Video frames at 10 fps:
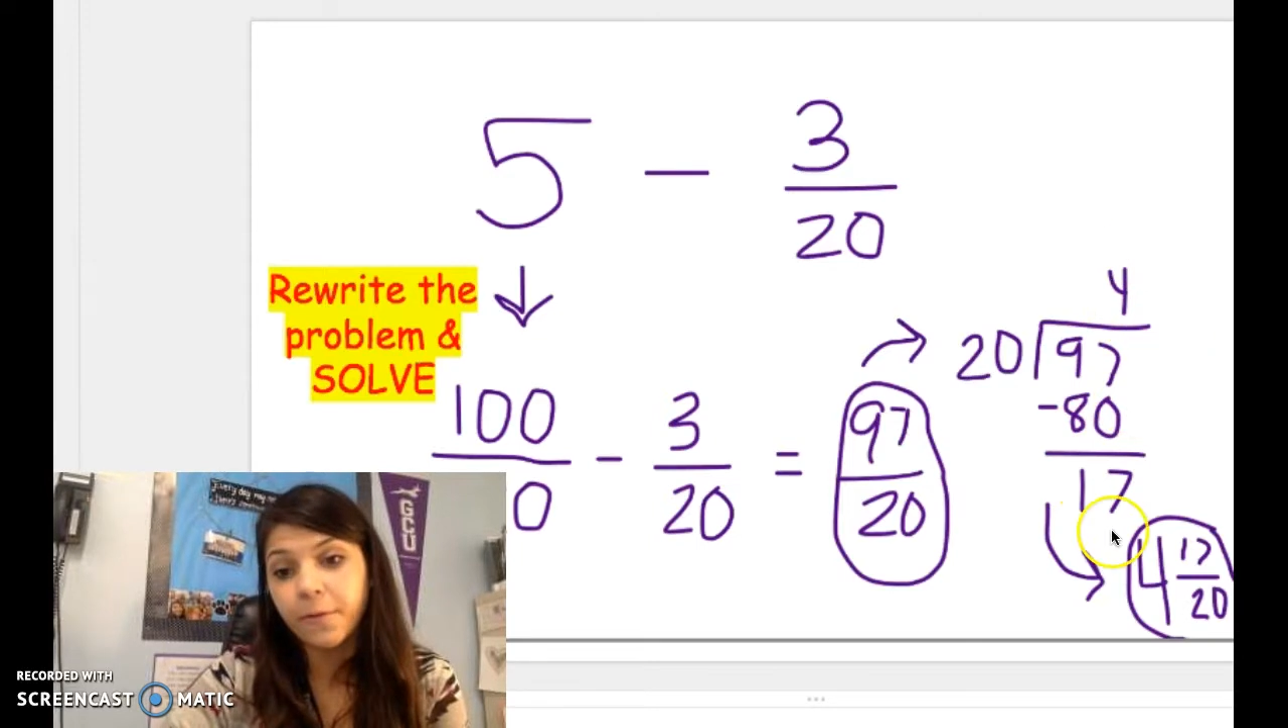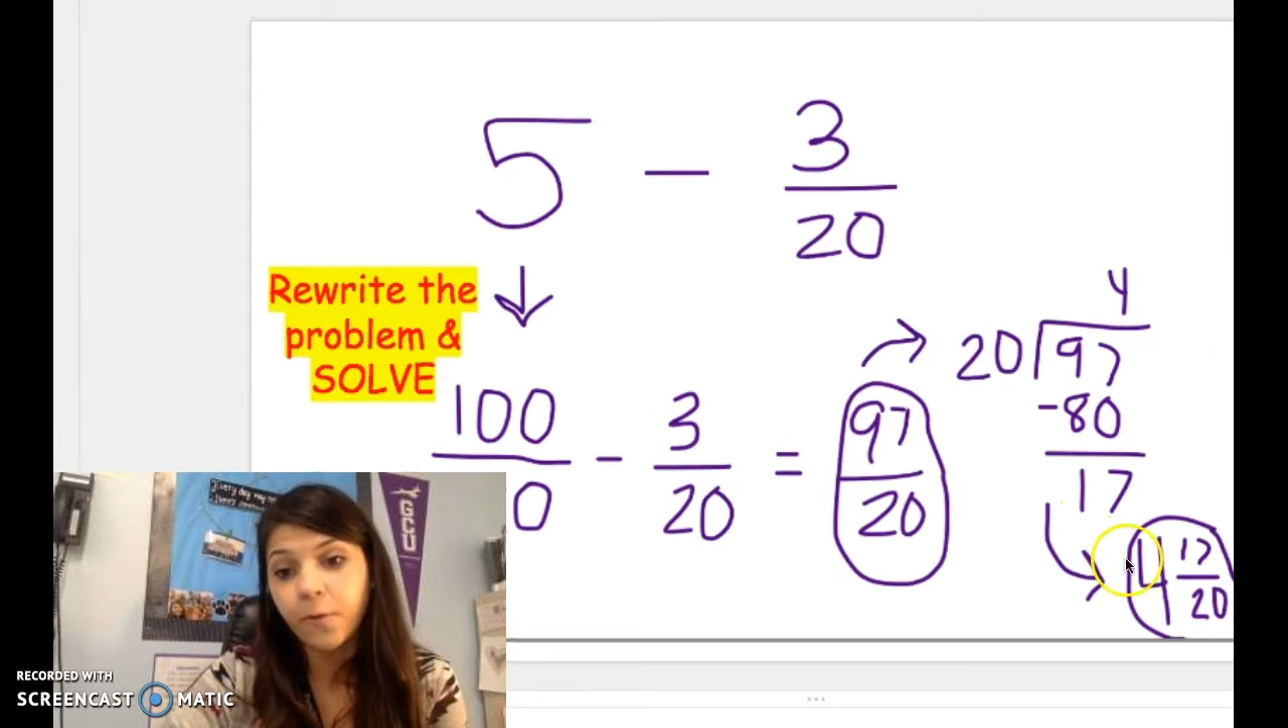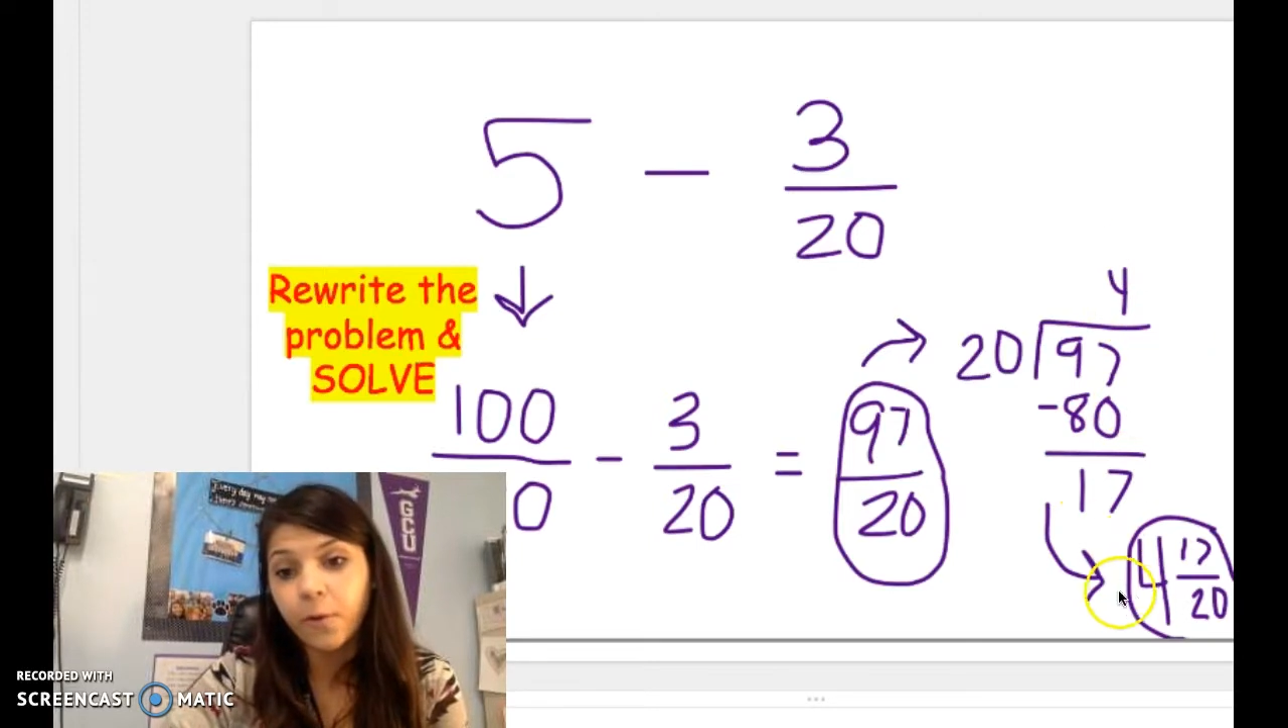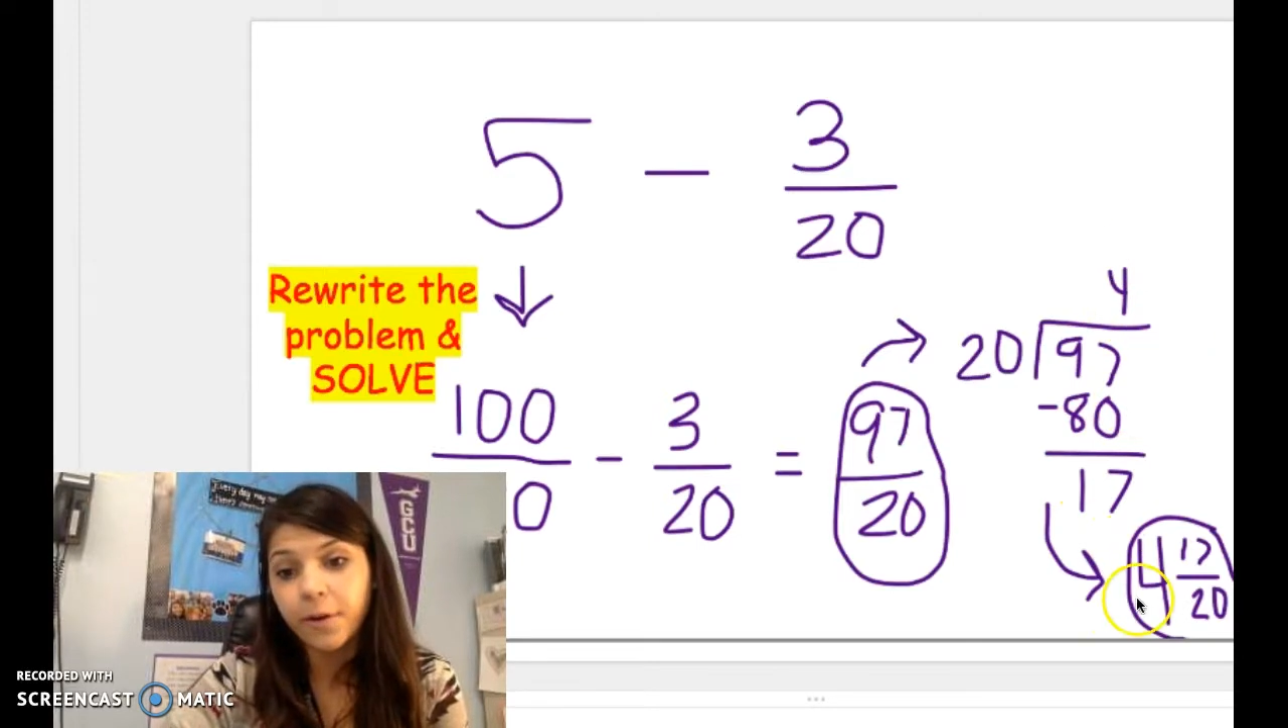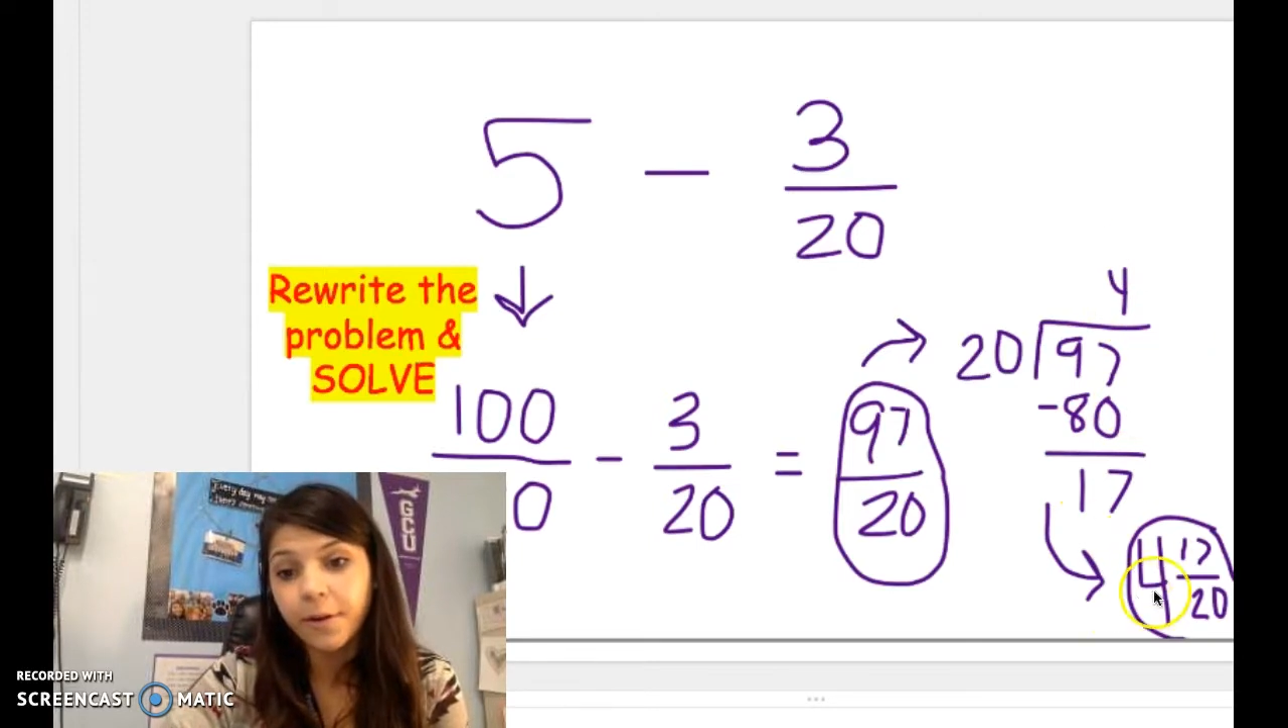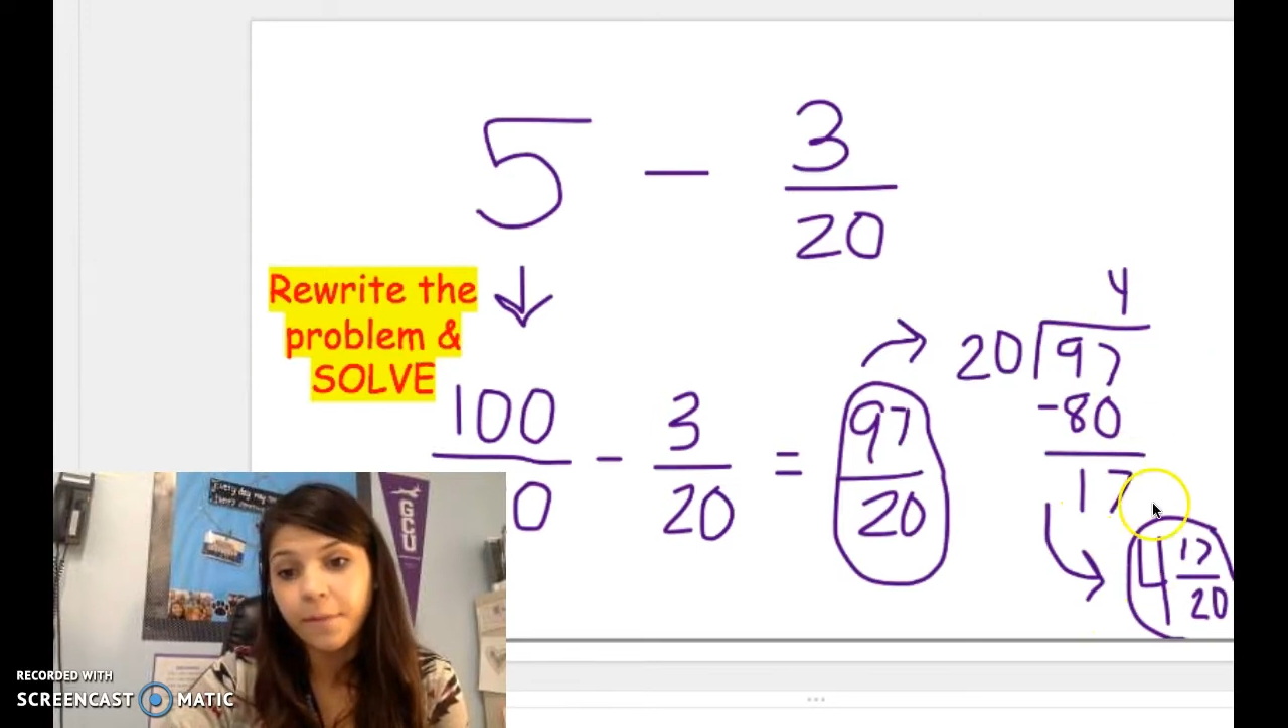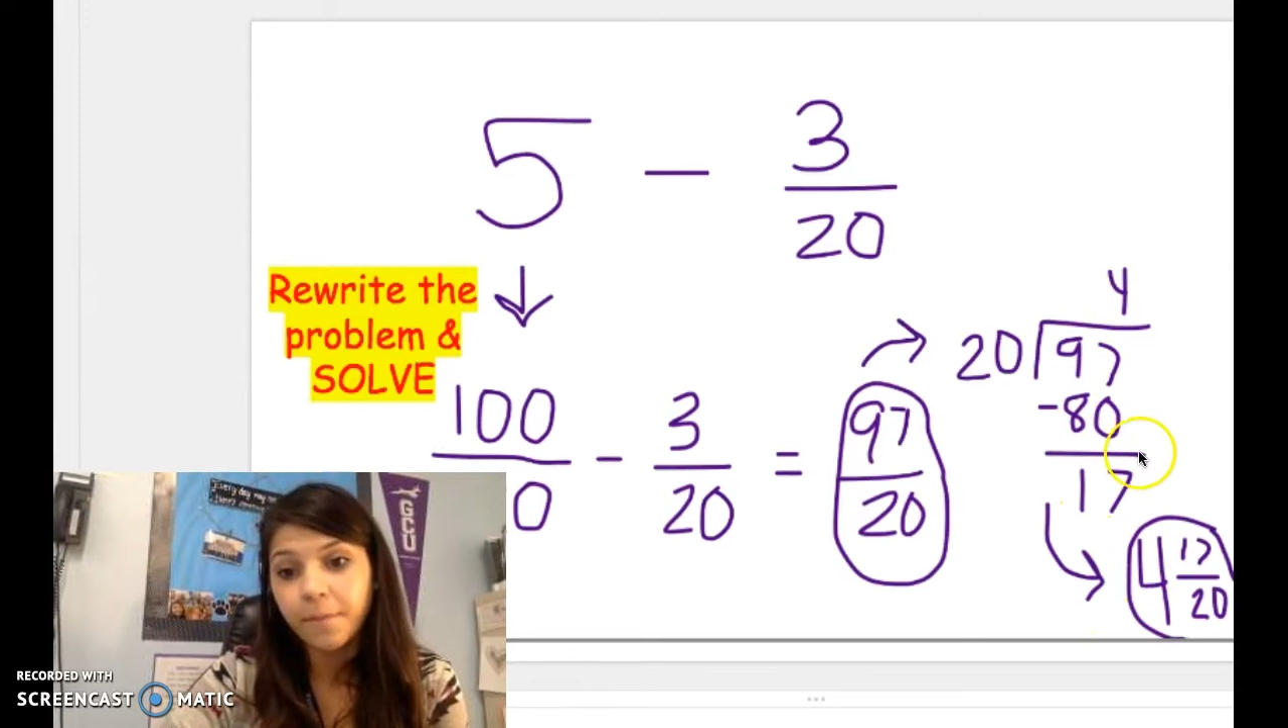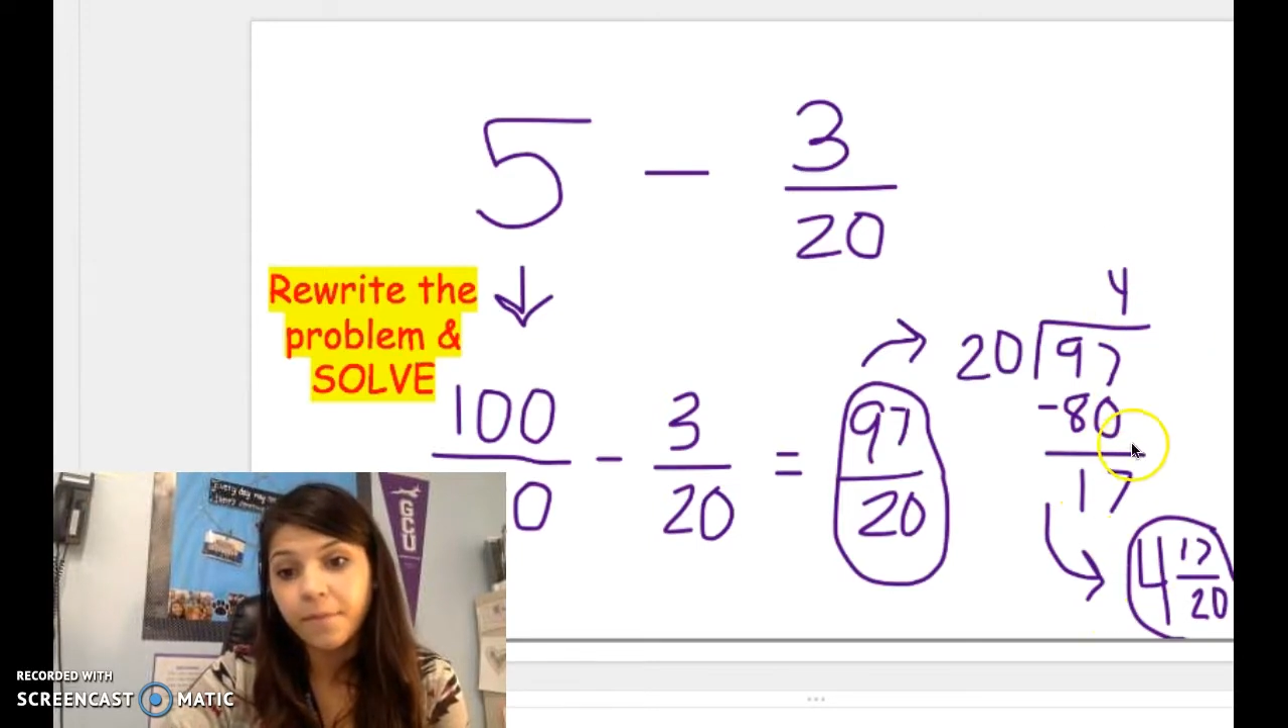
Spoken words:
4,